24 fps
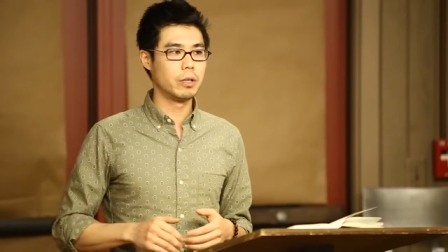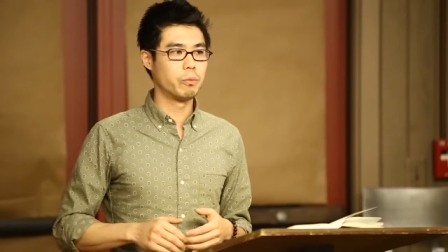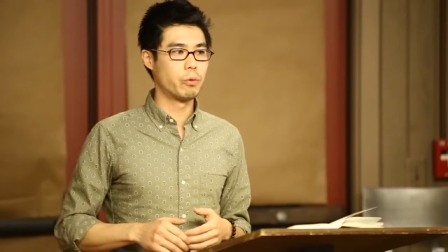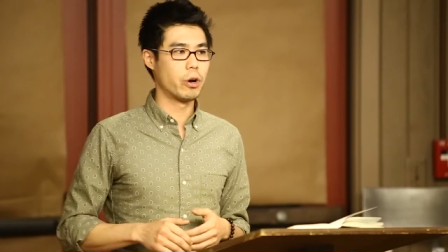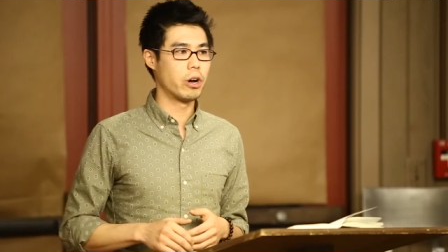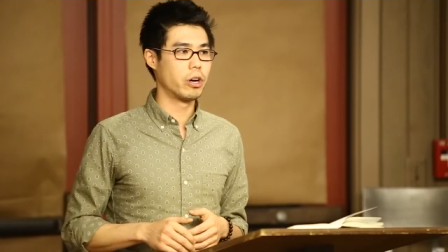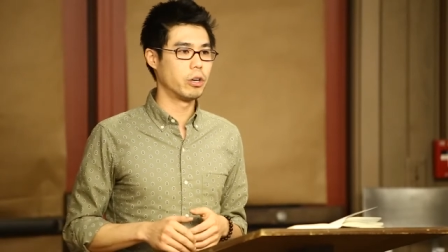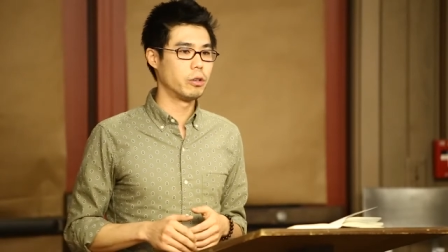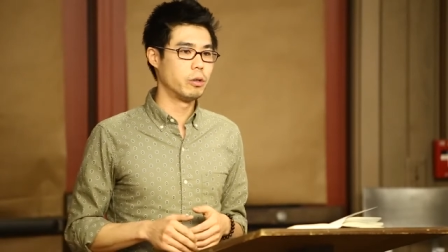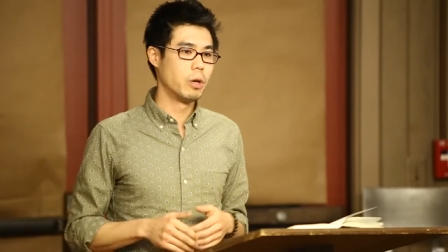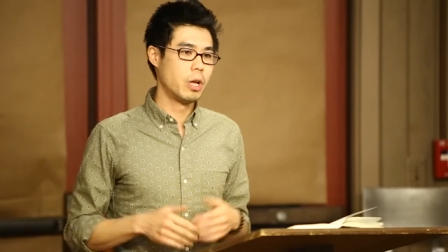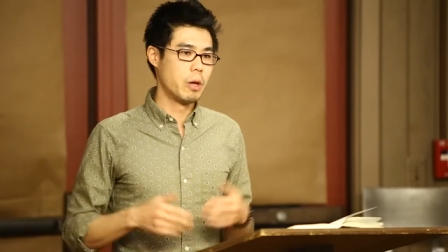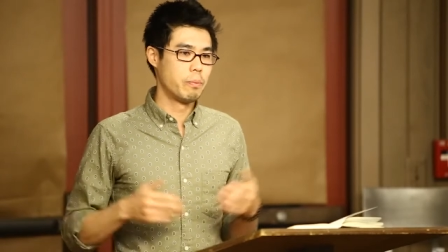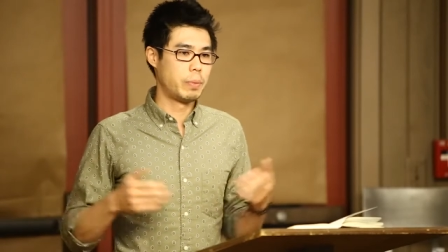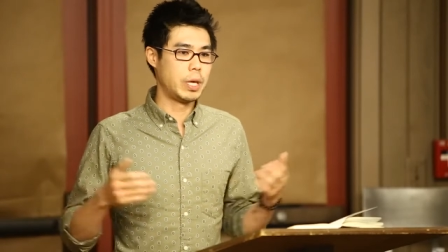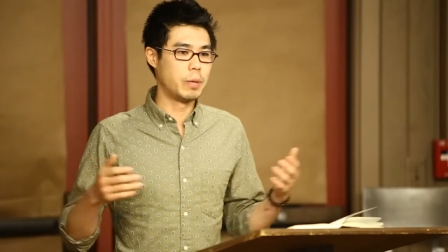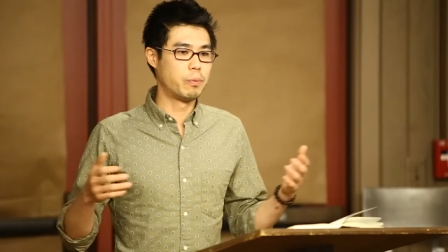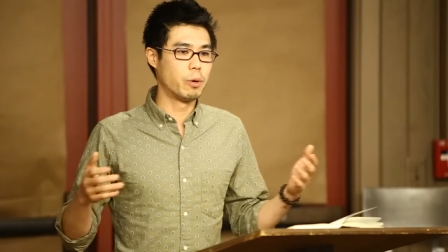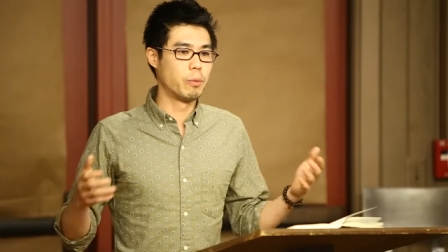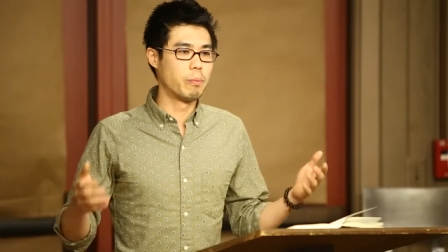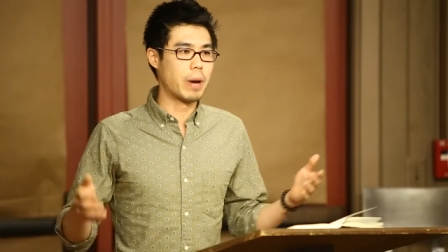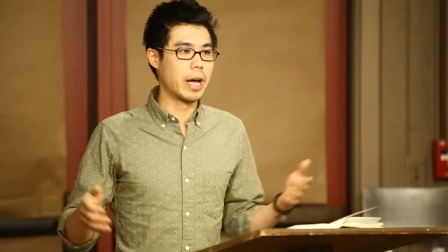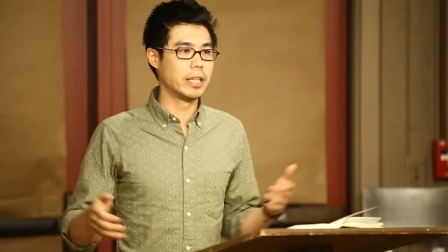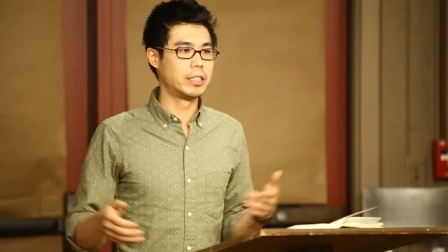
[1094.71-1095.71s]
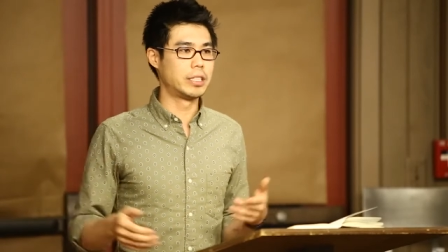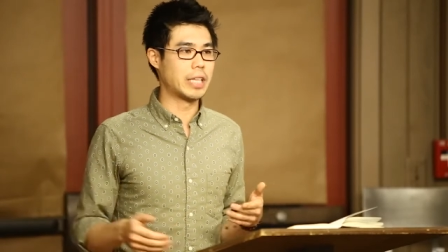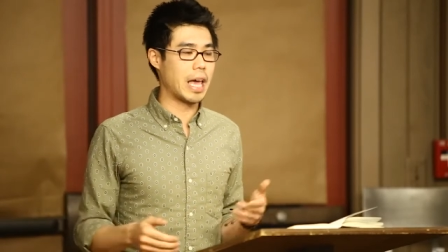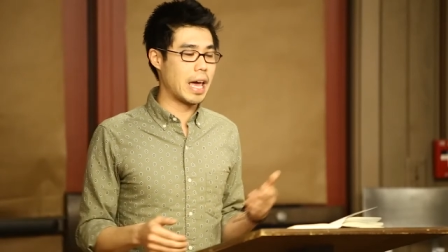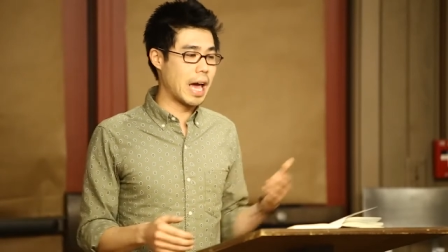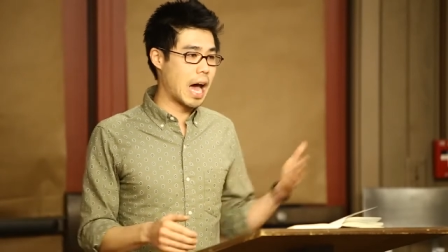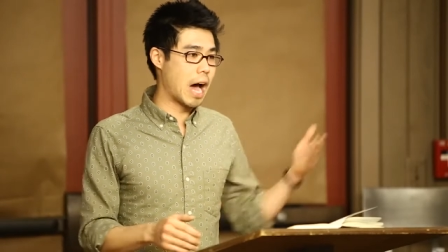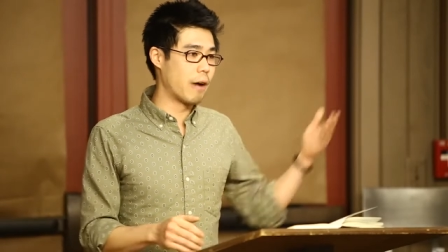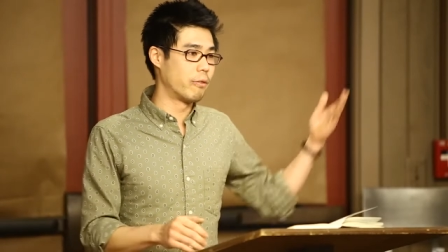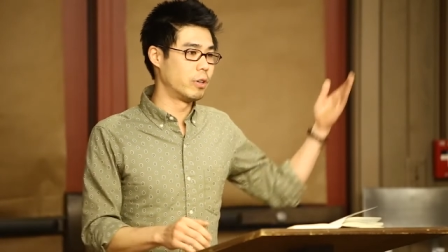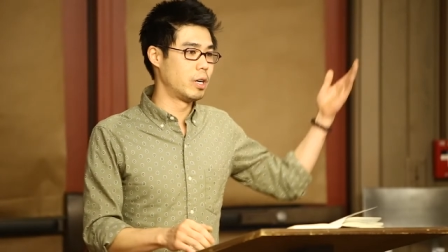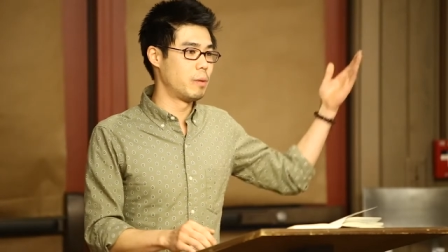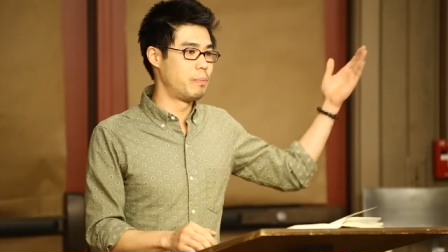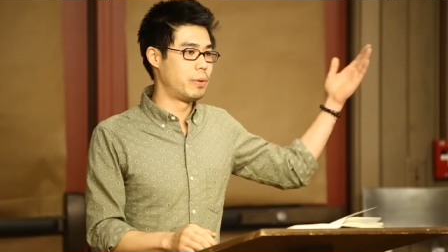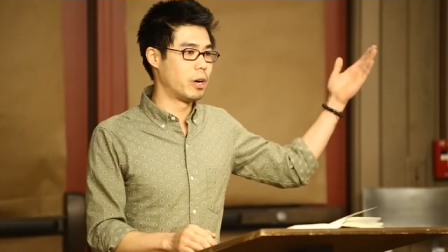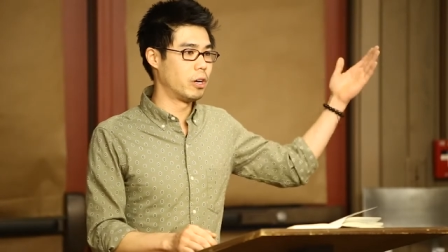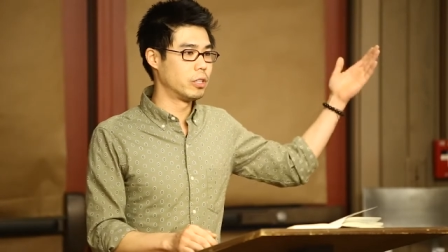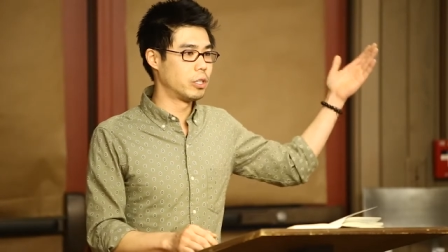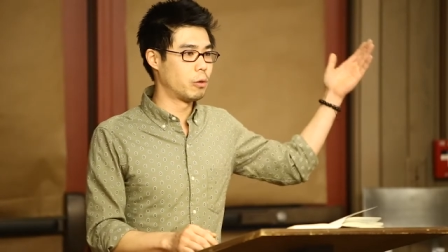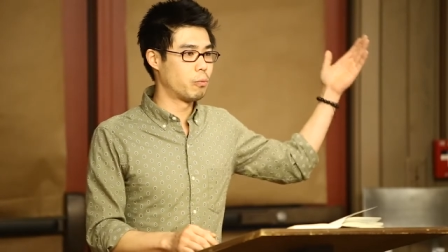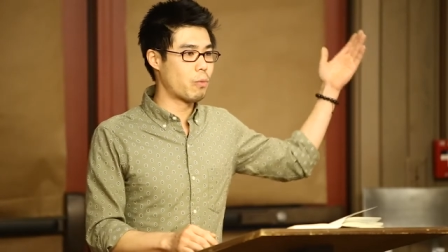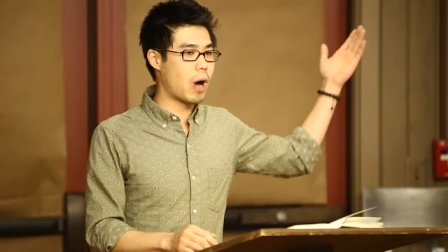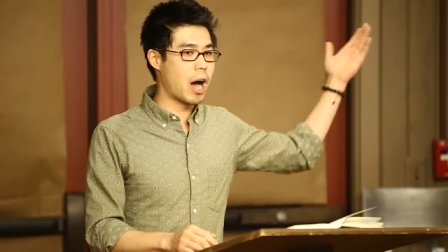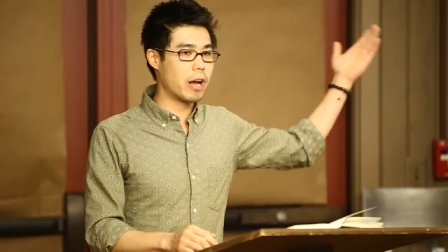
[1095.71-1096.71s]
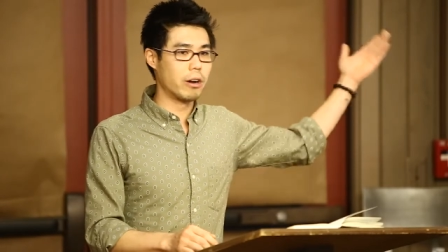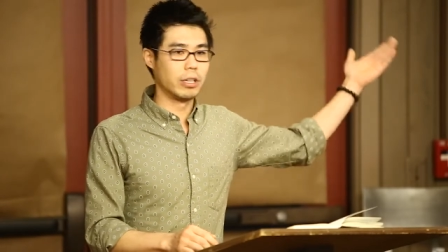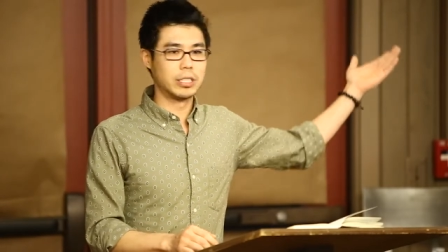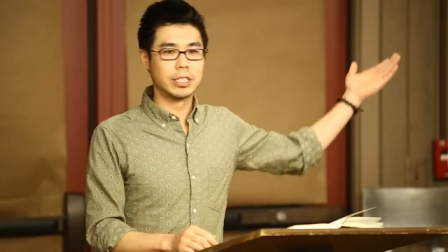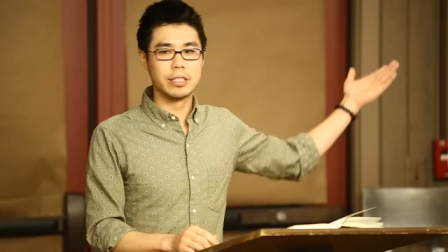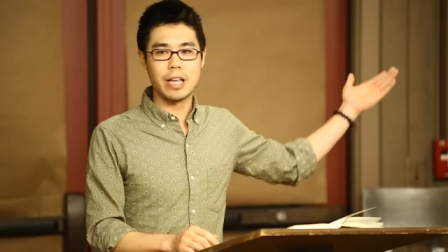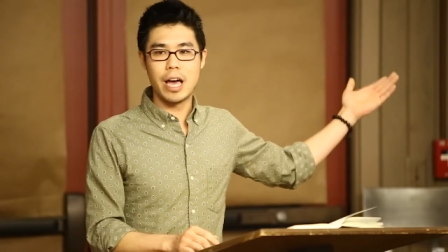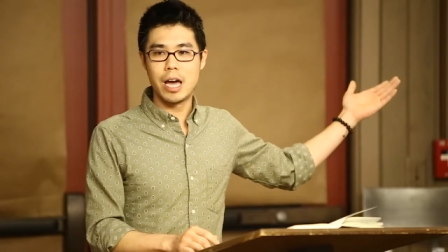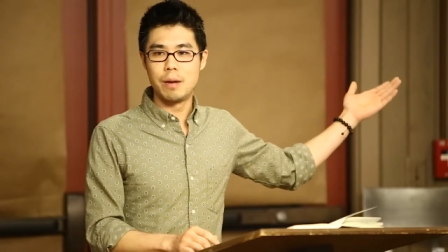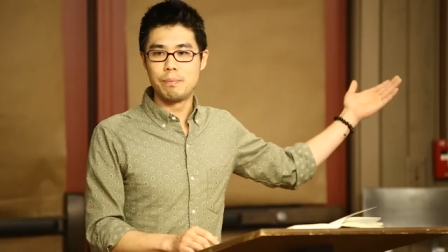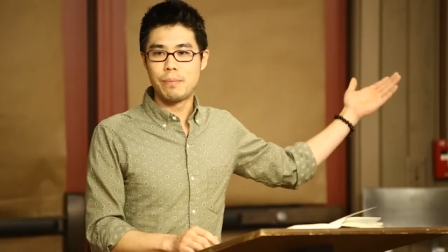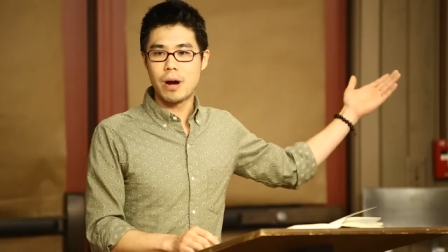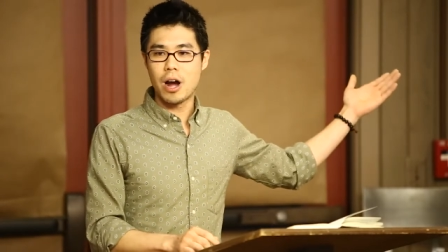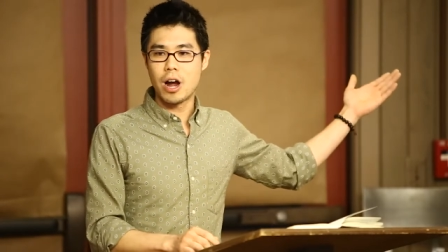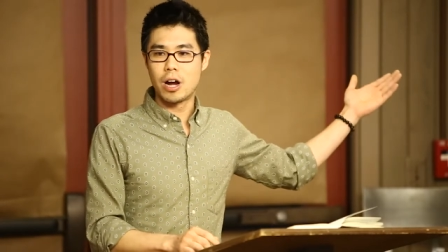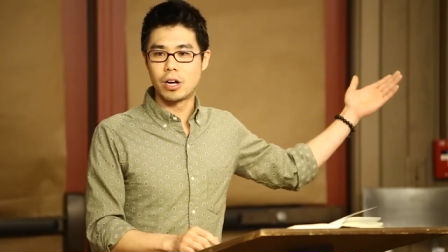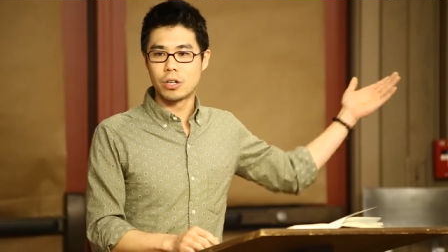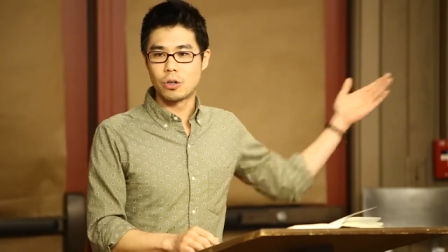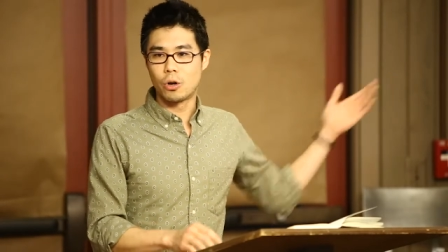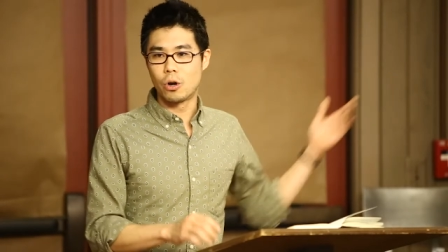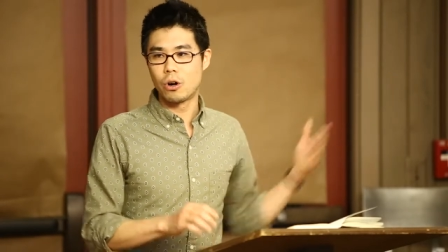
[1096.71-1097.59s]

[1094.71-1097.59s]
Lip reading: where people might say, I want to build a water slide park,